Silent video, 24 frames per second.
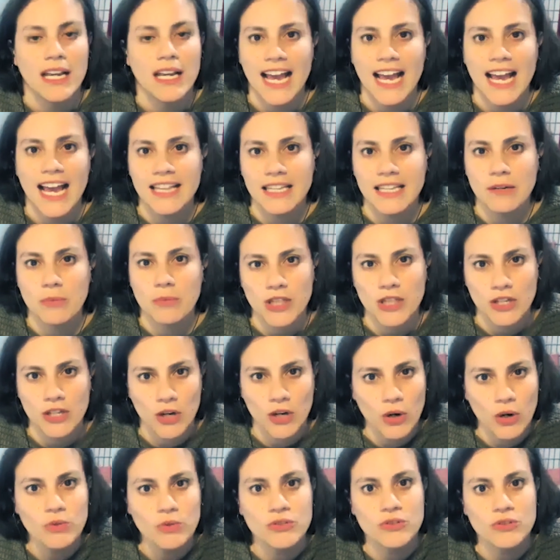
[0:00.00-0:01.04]
And then with
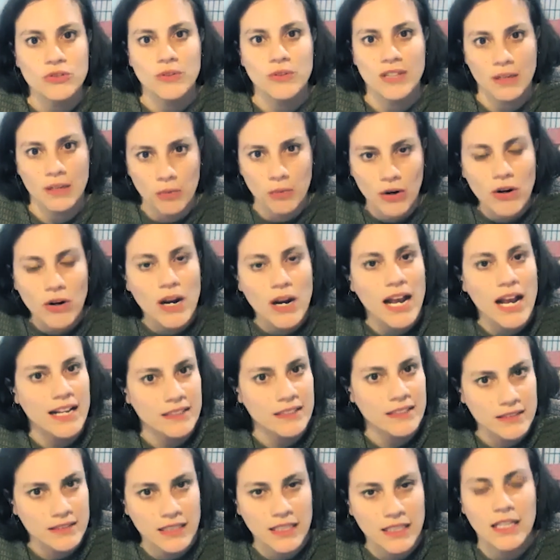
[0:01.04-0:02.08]
Coastal, they were
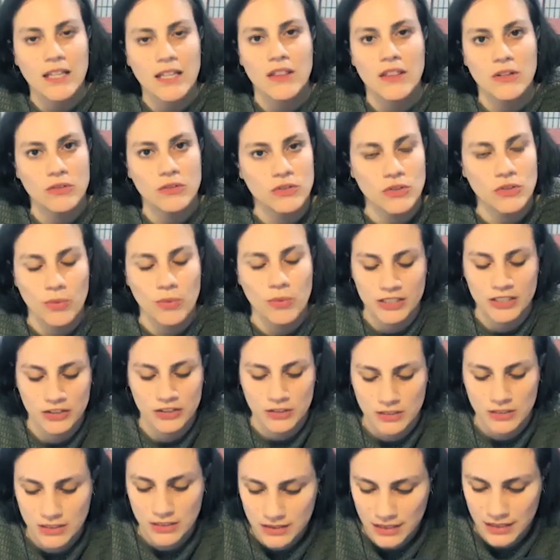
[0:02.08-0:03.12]
asking those
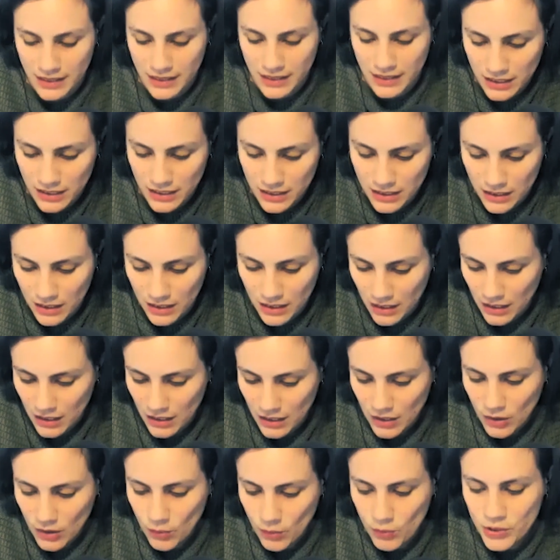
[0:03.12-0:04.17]
questions, because I think
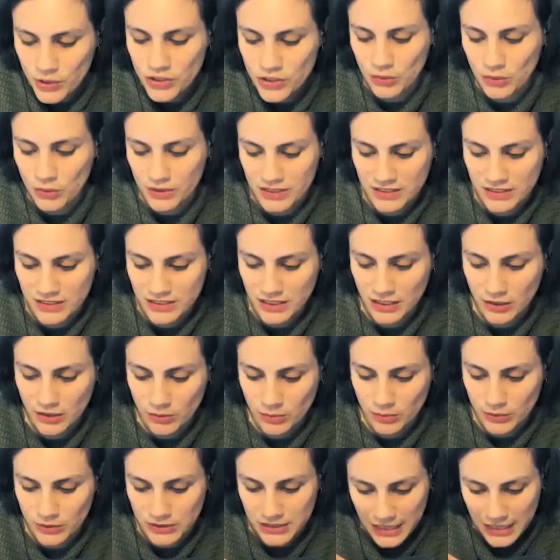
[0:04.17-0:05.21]
we don't consider,
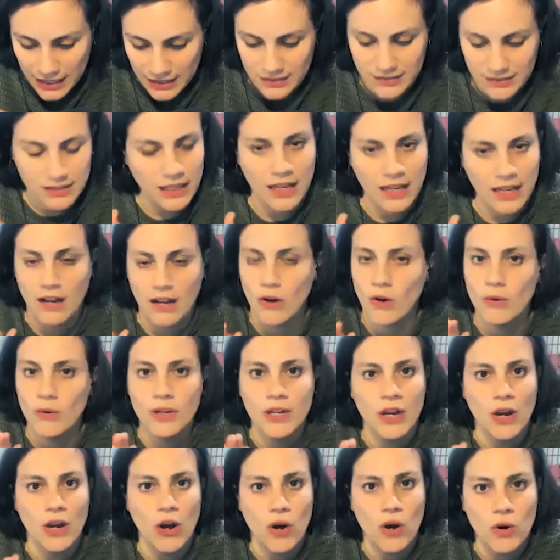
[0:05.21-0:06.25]
well, yes,
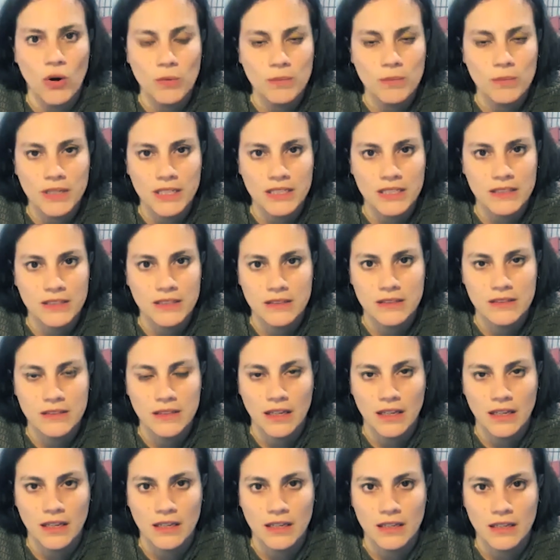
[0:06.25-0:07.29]
owning a home is
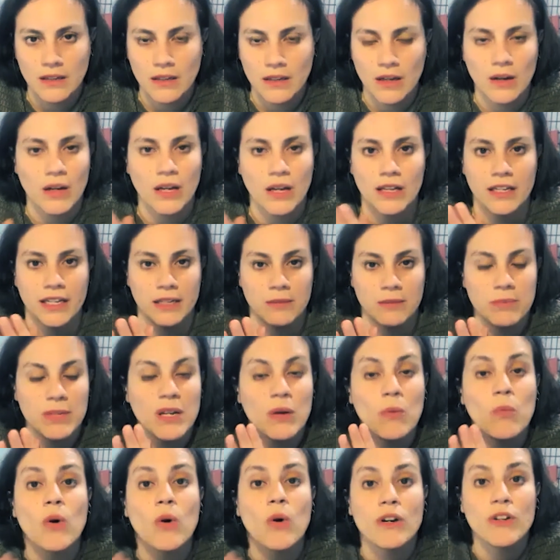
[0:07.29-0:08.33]
can be
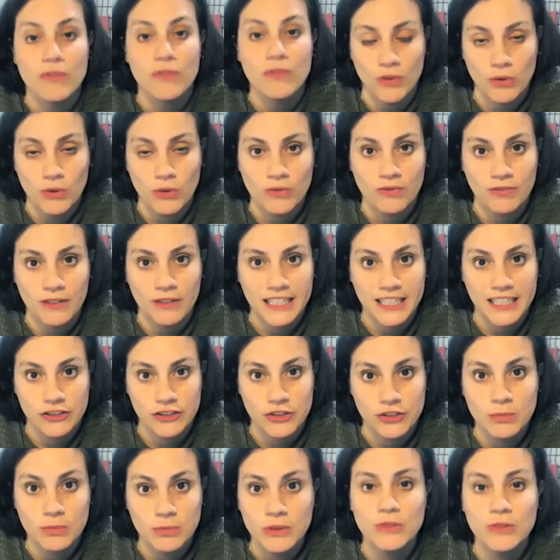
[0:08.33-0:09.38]
a wonderful
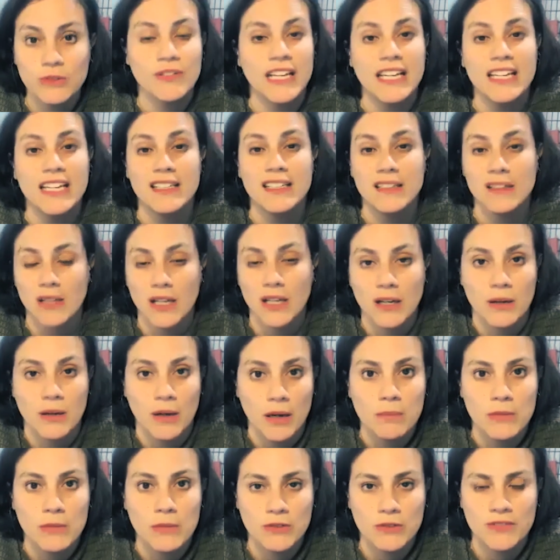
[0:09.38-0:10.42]
financial move and a
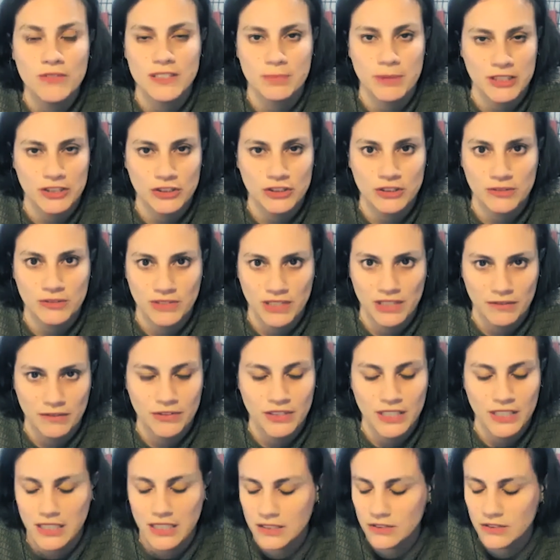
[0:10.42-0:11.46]
move, especially if you have
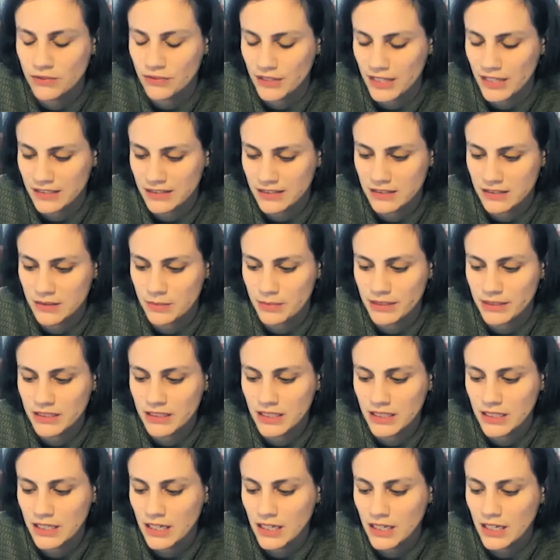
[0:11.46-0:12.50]
kids, for that
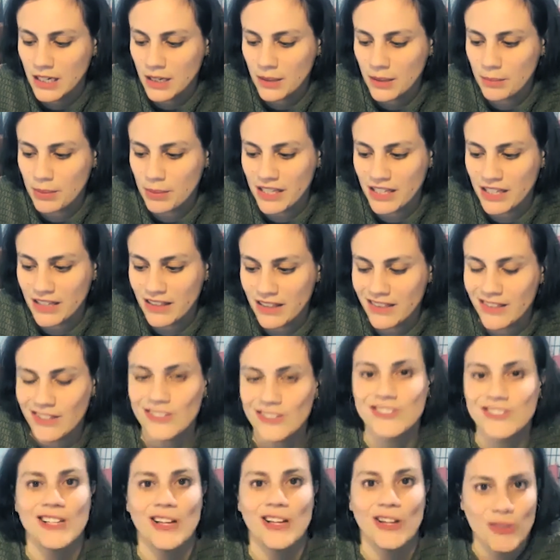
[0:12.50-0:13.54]
stability. But
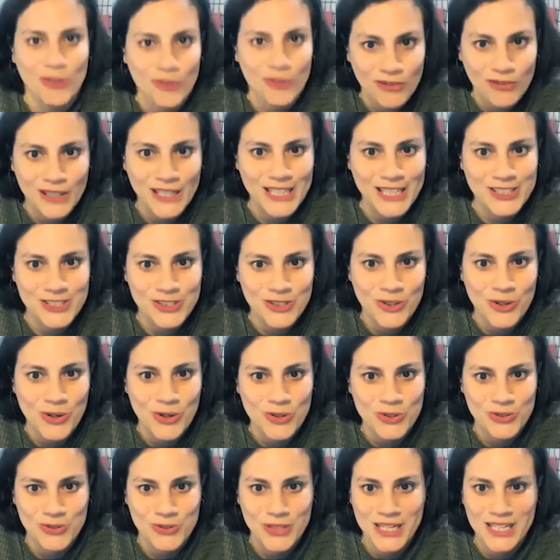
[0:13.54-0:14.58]
there's other financial
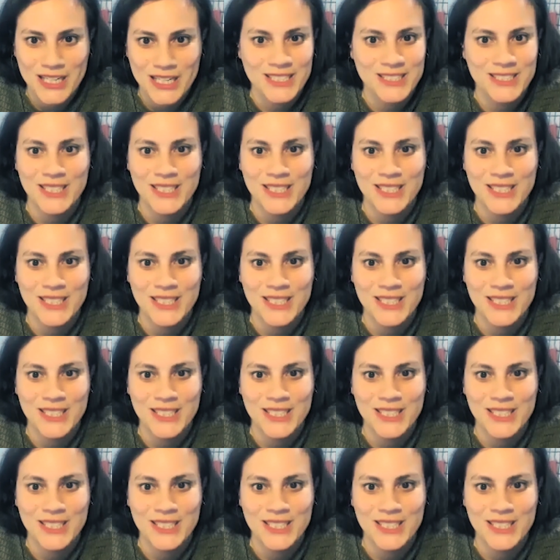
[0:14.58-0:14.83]
goals, right?